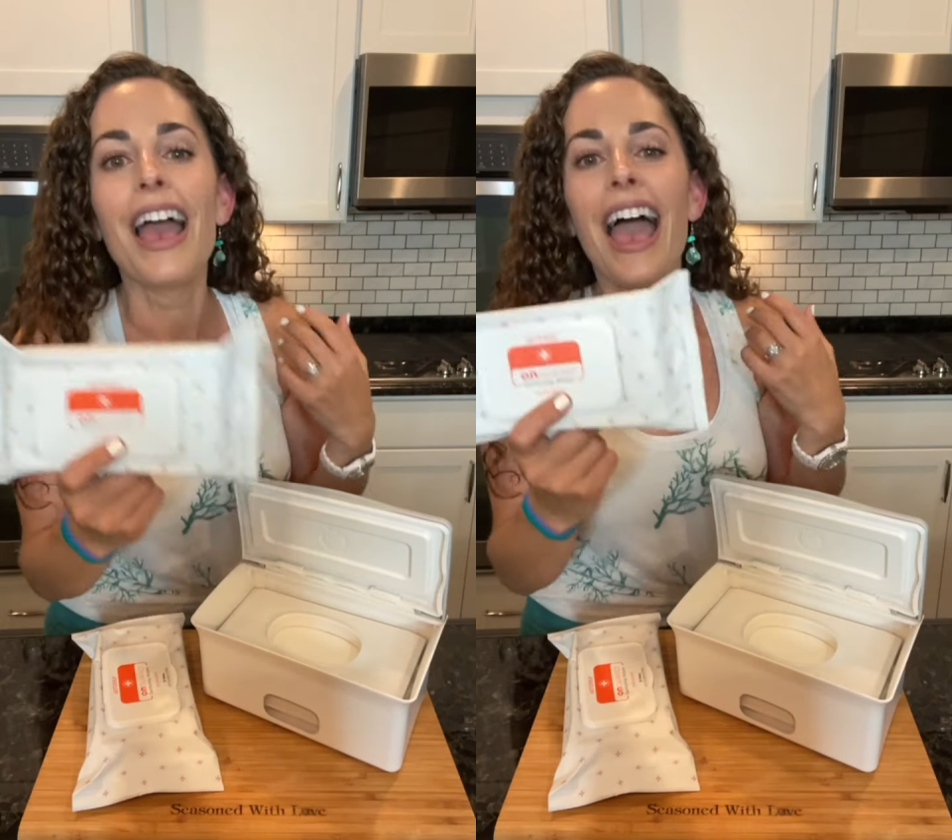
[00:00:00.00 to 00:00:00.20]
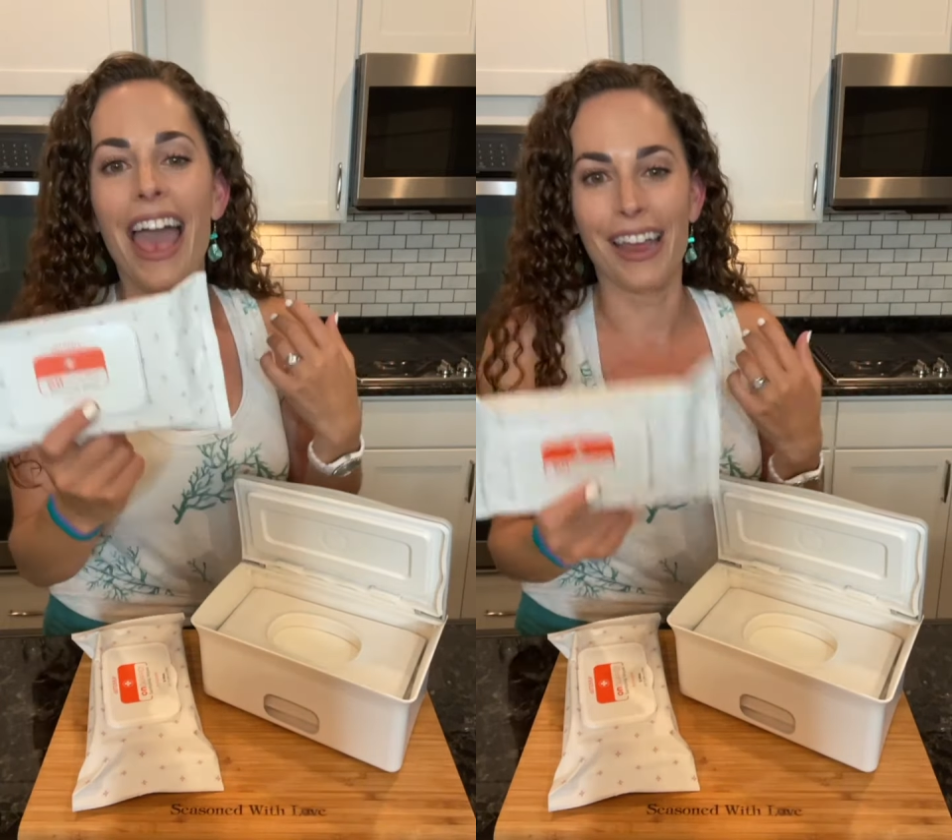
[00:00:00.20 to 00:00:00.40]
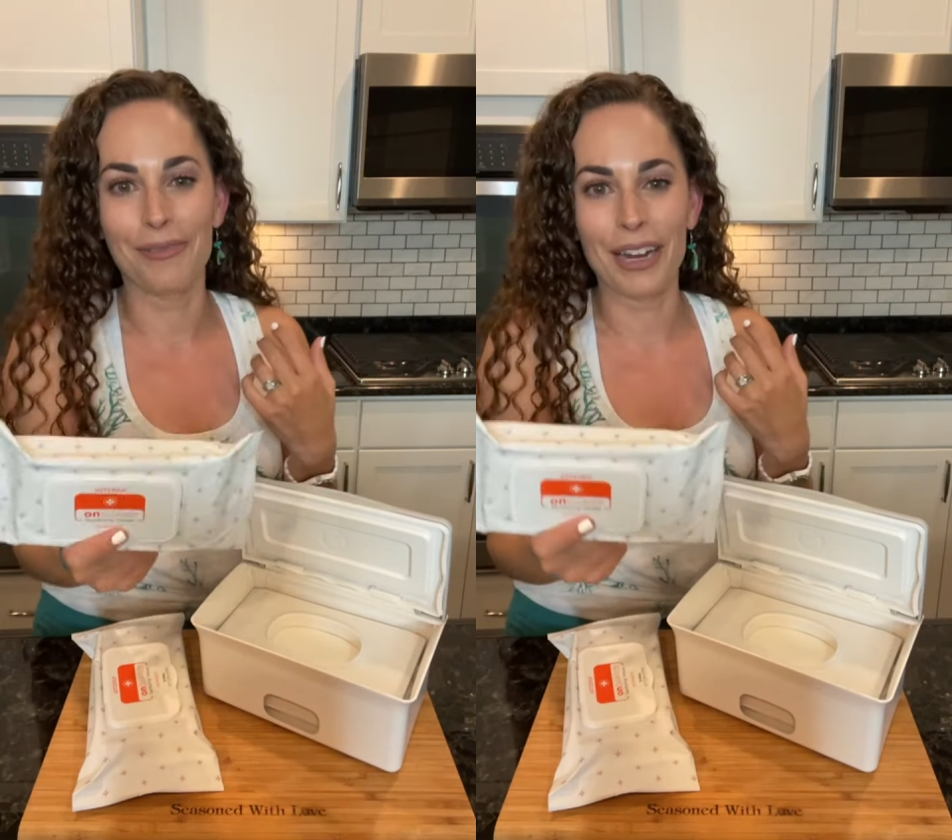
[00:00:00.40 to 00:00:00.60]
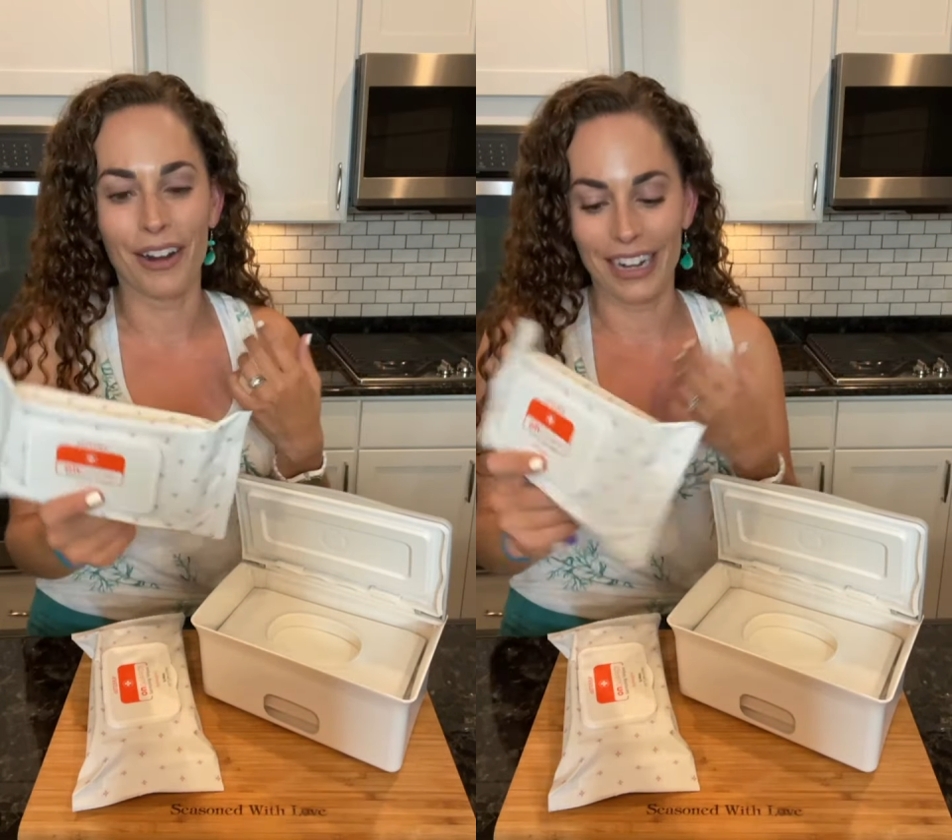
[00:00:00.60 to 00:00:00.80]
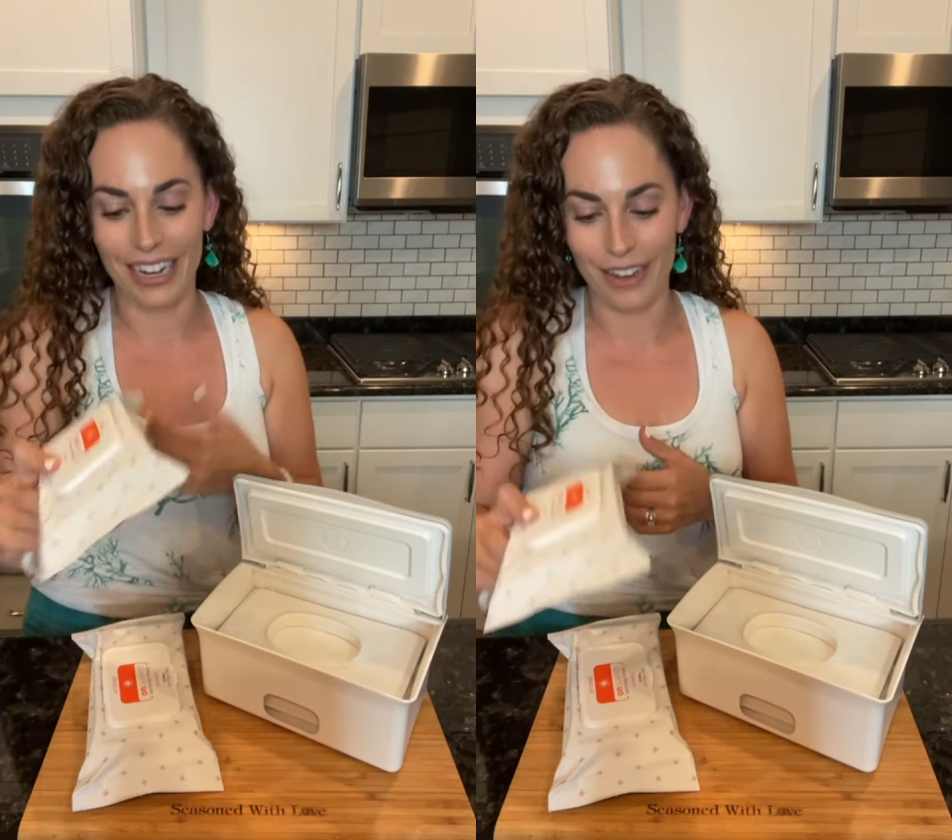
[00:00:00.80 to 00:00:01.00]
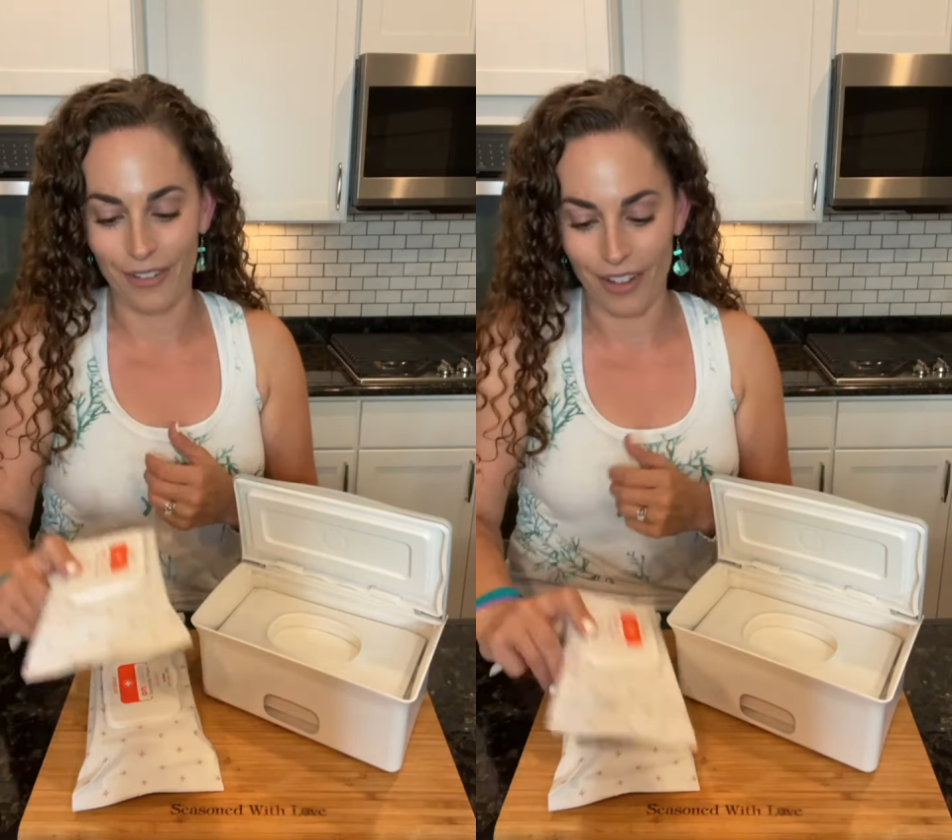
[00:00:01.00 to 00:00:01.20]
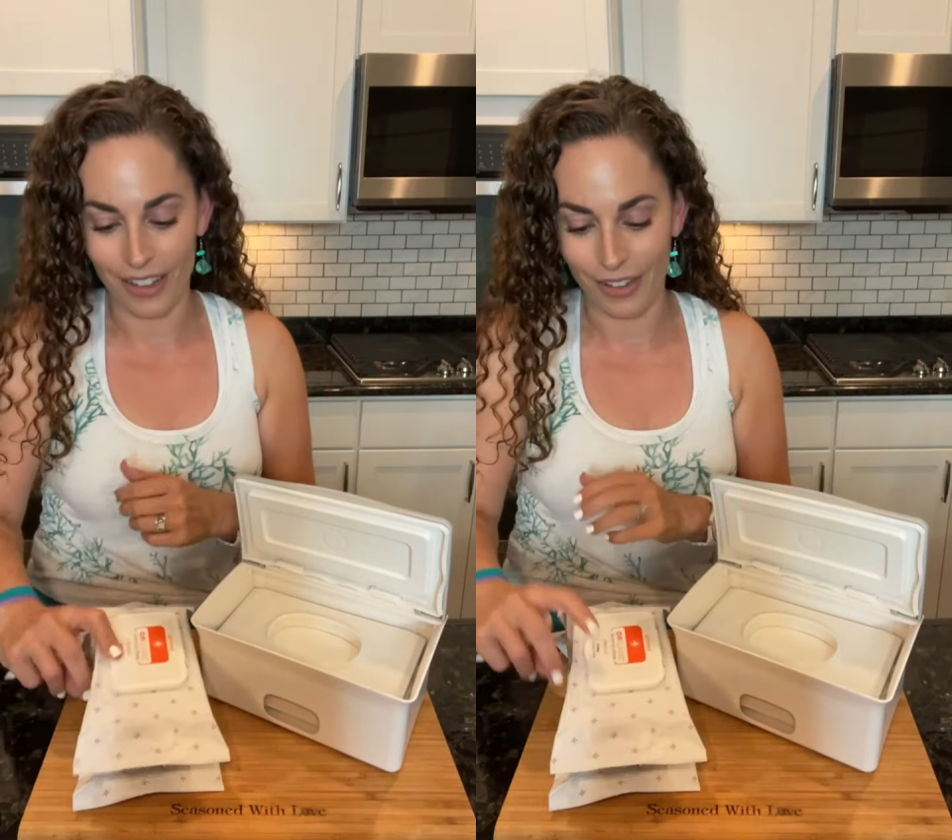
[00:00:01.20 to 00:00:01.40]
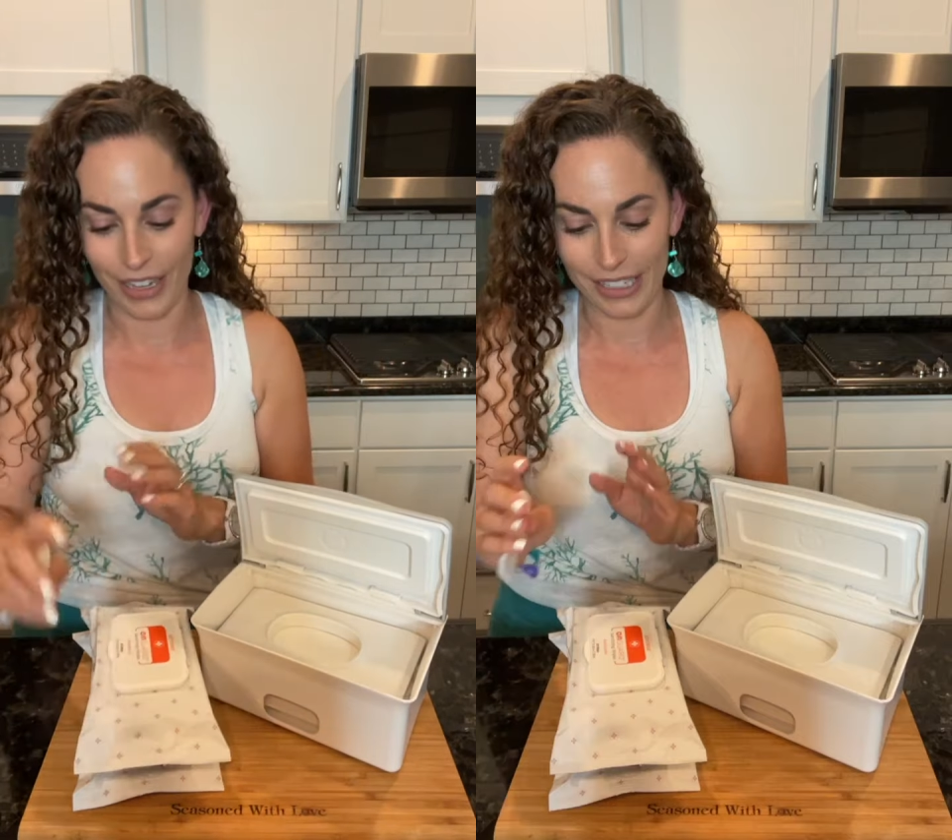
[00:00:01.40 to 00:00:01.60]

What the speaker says: And we are going to give Olivia's